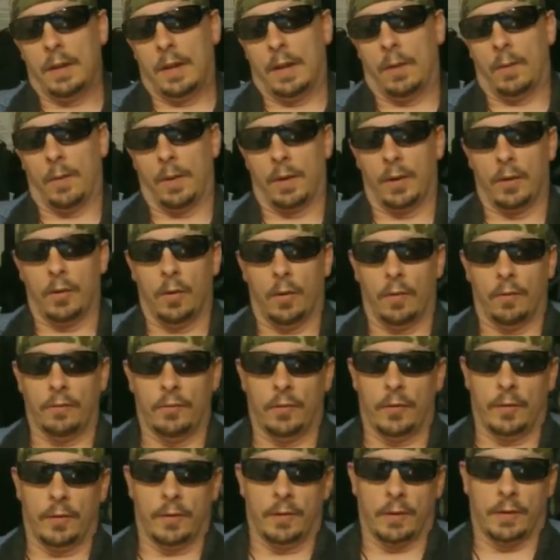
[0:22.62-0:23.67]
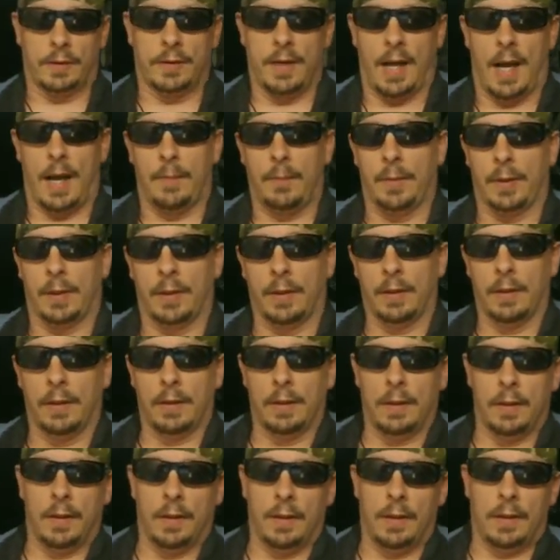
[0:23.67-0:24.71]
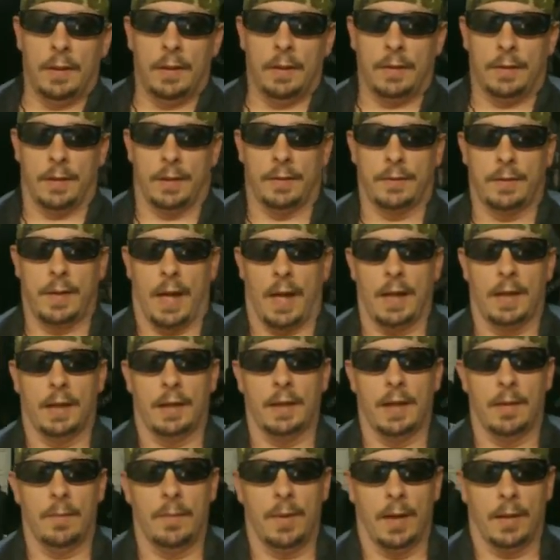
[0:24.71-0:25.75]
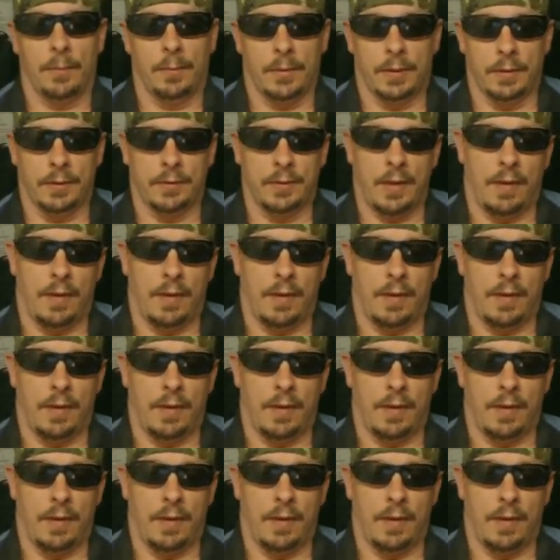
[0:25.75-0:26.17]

I want to go over a topic that's kind of come up because